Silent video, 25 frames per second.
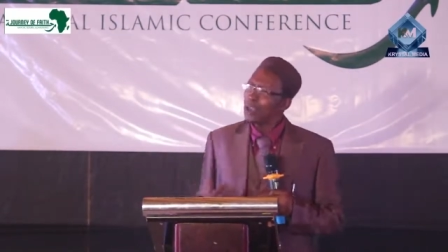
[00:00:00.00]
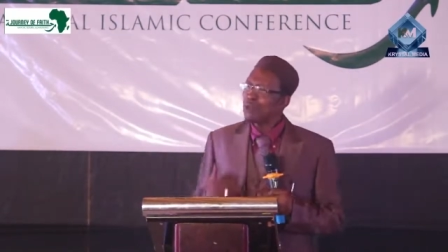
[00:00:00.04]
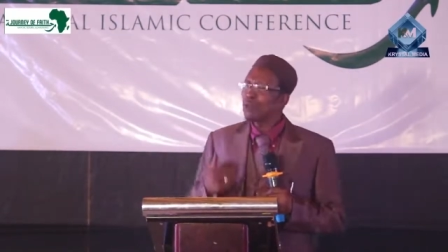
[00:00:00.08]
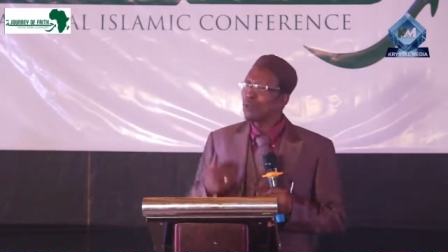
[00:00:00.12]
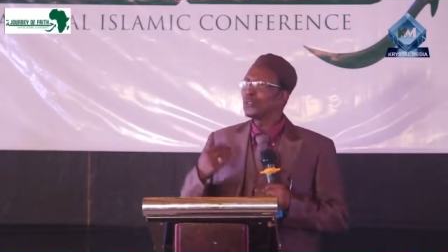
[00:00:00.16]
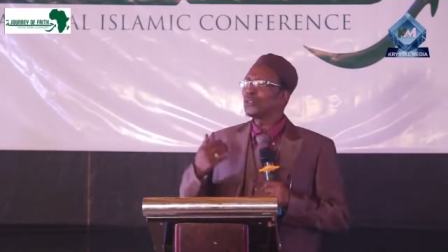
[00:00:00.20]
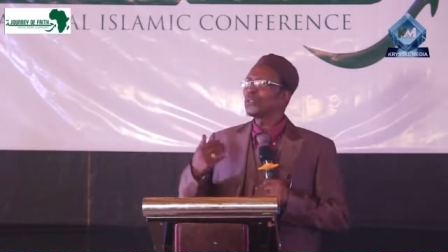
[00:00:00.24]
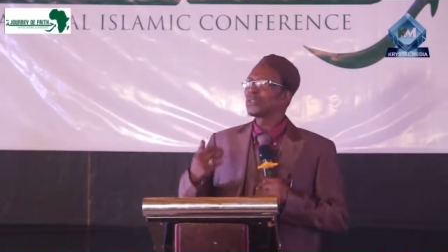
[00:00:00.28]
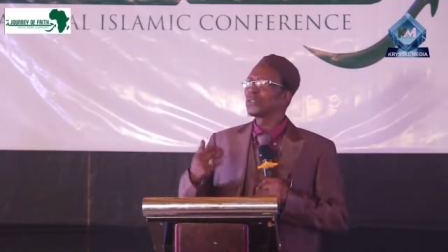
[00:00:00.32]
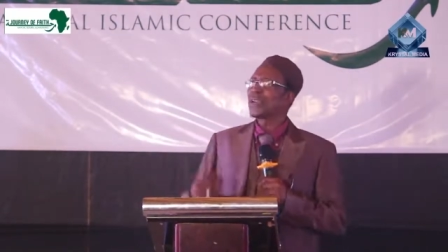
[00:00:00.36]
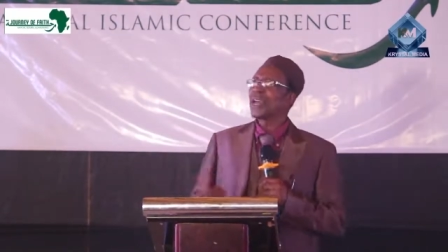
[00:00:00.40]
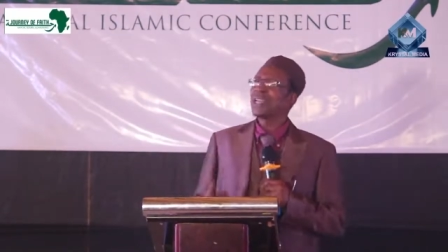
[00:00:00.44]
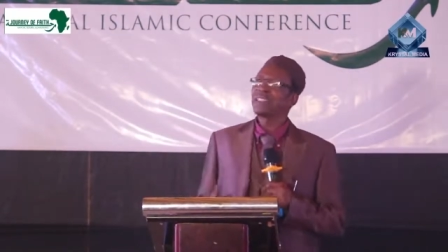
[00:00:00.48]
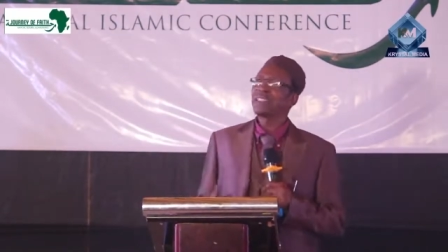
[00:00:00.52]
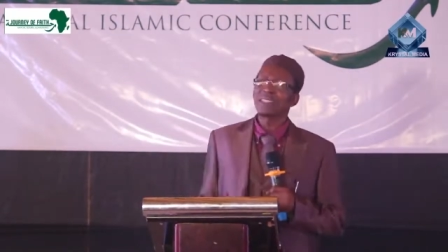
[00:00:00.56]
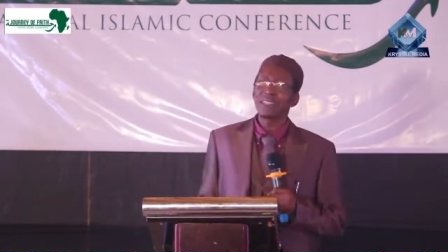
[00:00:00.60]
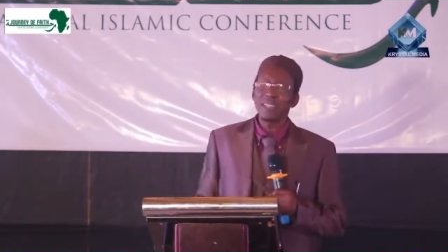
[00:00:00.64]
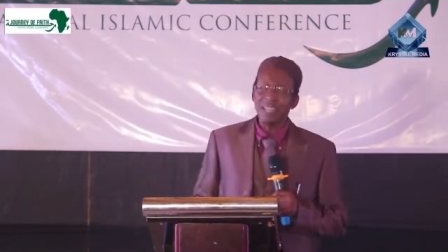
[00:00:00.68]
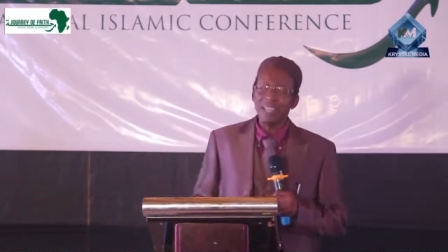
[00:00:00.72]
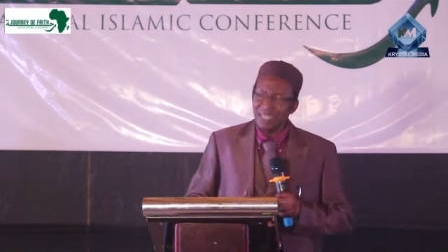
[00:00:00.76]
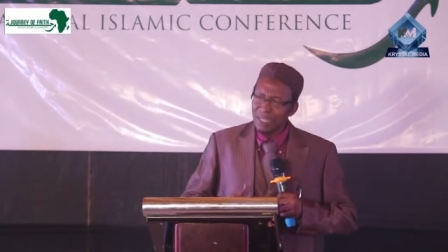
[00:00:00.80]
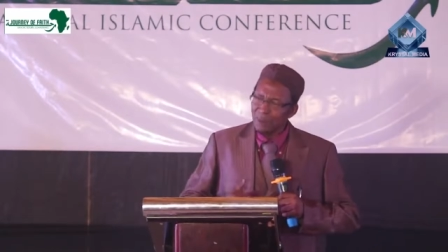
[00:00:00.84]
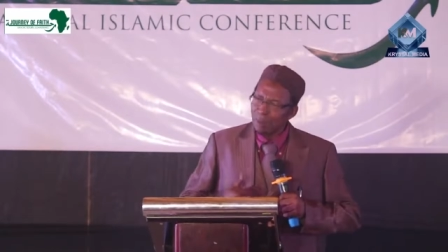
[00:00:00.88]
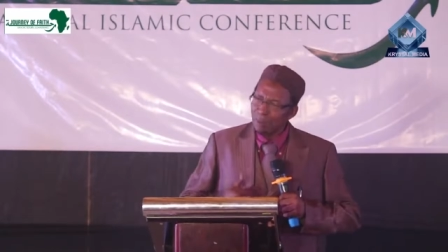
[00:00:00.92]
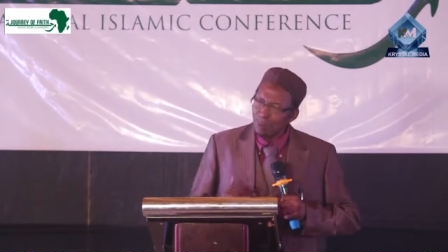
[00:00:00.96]
you dressed
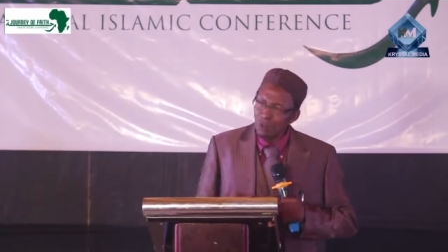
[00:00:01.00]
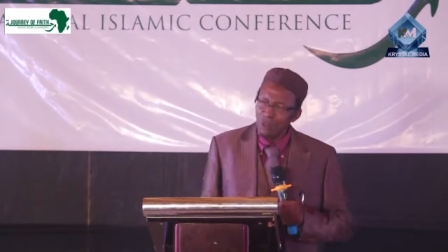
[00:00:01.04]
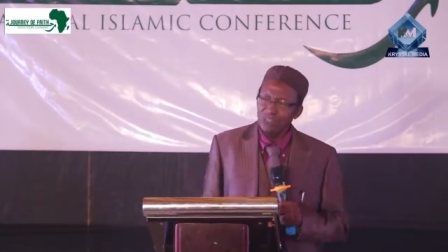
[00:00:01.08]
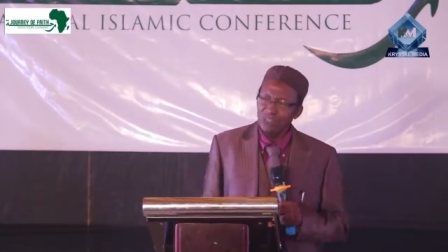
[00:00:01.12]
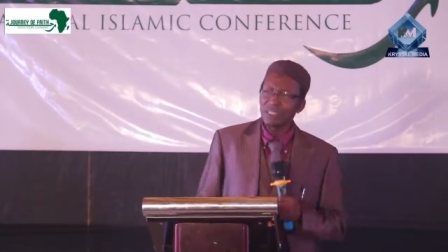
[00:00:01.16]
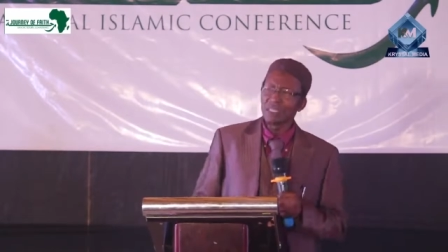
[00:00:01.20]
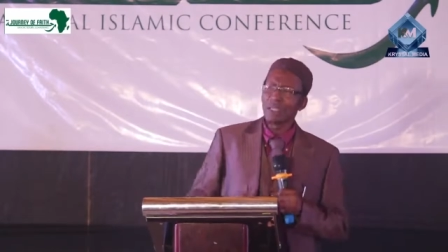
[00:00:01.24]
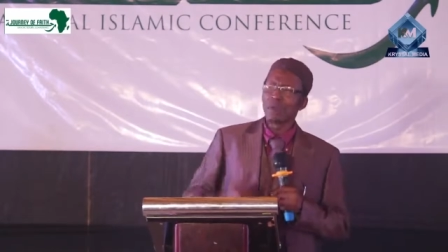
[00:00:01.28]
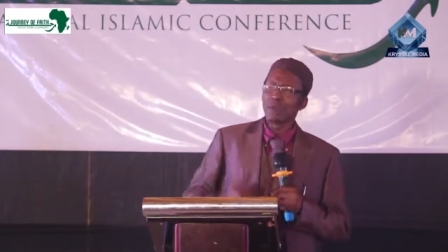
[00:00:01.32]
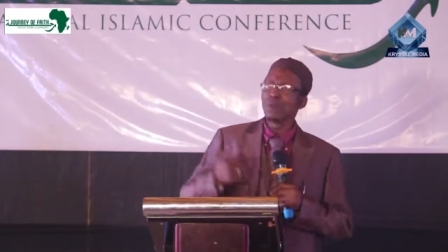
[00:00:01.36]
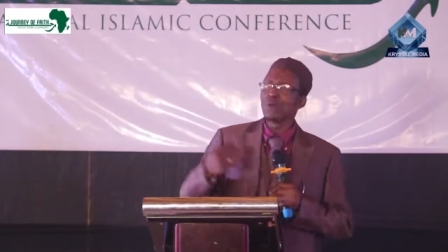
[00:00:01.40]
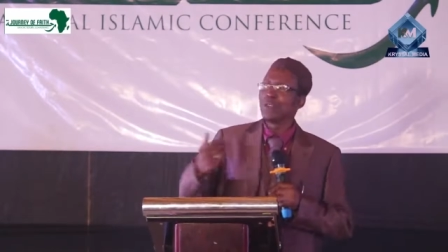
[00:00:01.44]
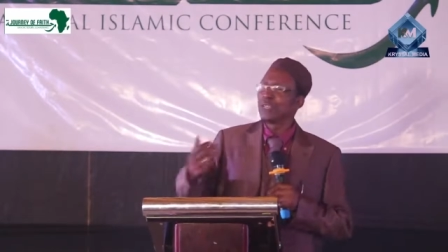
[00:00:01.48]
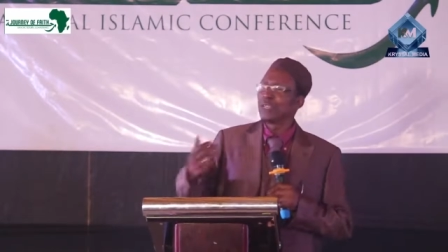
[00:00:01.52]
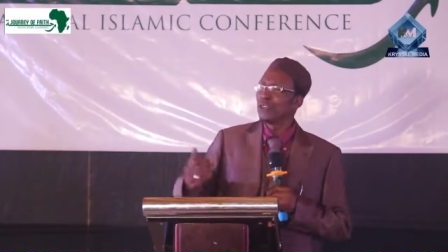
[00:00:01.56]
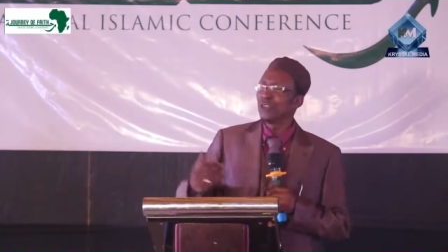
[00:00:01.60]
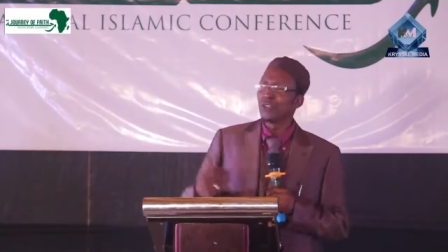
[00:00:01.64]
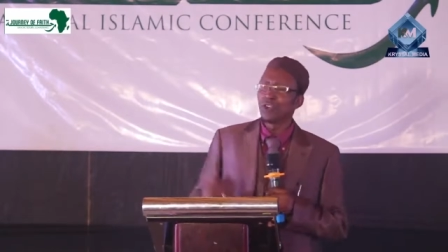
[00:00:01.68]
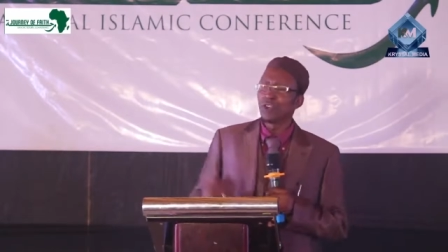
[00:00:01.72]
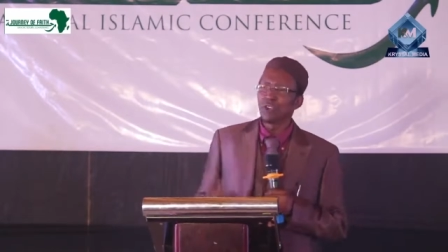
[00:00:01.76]
like a Muslim when you're